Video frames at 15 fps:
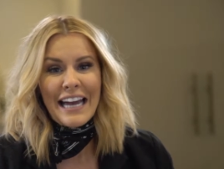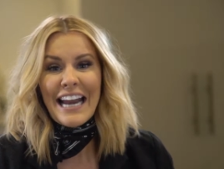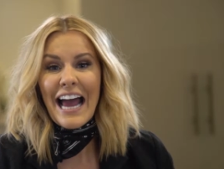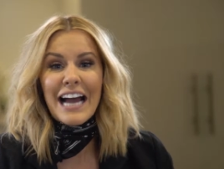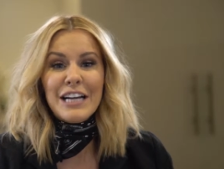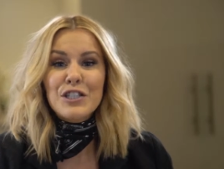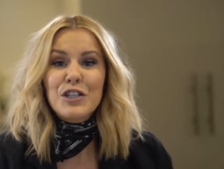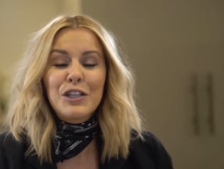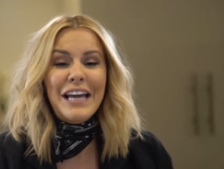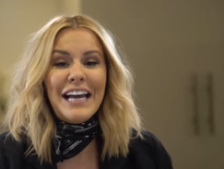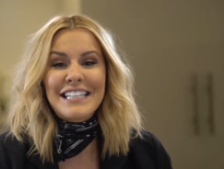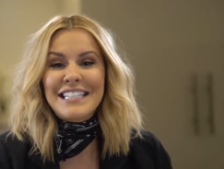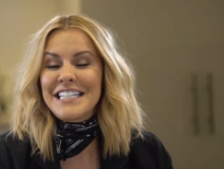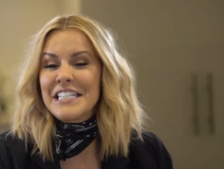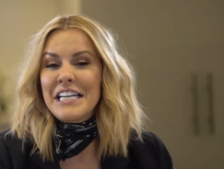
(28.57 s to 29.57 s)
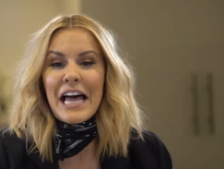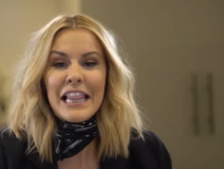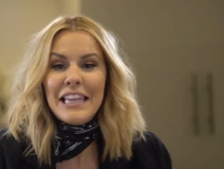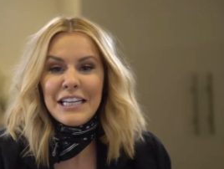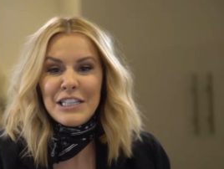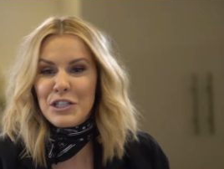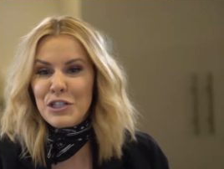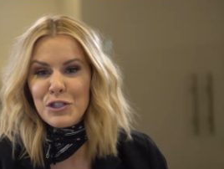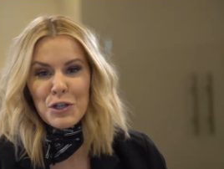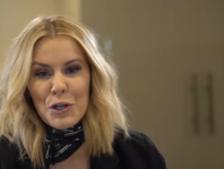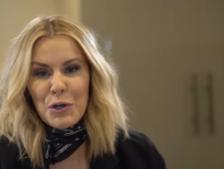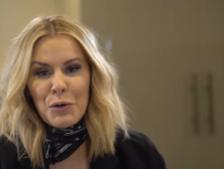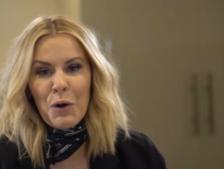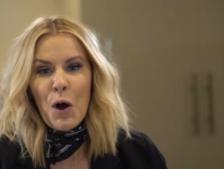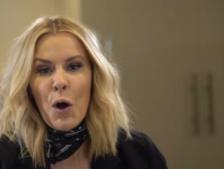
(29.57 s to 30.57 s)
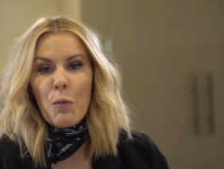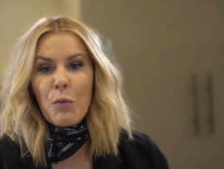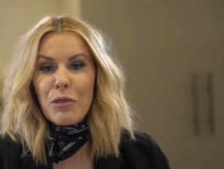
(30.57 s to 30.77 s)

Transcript: it actually has nothing to do